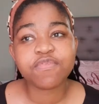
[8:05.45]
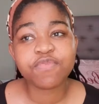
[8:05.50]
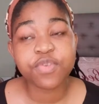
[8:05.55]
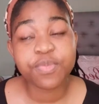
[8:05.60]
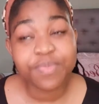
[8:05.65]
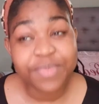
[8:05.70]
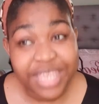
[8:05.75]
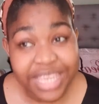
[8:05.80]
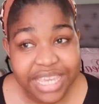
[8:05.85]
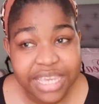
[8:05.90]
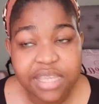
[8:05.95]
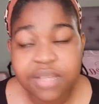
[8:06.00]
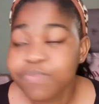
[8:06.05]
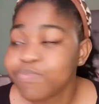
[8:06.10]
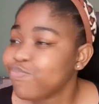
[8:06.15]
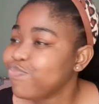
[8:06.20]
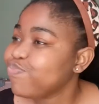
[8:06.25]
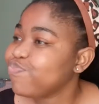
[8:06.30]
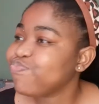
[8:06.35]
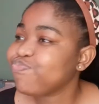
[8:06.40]
for me,
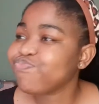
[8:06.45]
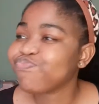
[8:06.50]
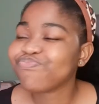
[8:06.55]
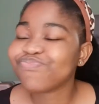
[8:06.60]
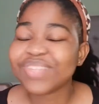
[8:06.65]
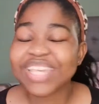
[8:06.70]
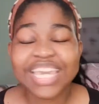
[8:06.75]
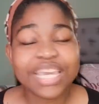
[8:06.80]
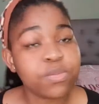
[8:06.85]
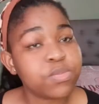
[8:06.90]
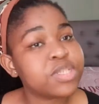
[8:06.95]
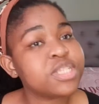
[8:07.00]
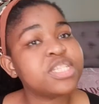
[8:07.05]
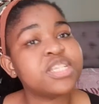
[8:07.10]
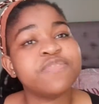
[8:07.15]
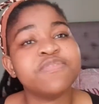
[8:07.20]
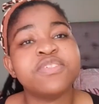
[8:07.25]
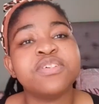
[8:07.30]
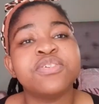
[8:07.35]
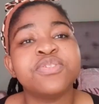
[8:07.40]
it was
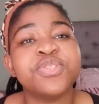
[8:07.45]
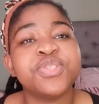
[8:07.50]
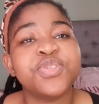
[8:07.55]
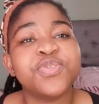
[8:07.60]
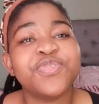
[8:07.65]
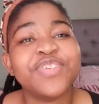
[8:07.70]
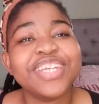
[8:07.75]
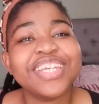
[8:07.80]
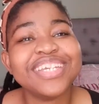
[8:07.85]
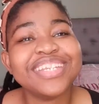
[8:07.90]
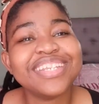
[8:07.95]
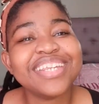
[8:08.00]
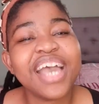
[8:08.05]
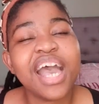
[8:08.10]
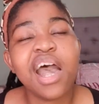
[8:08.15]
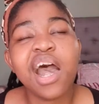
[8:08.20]
difficult to read.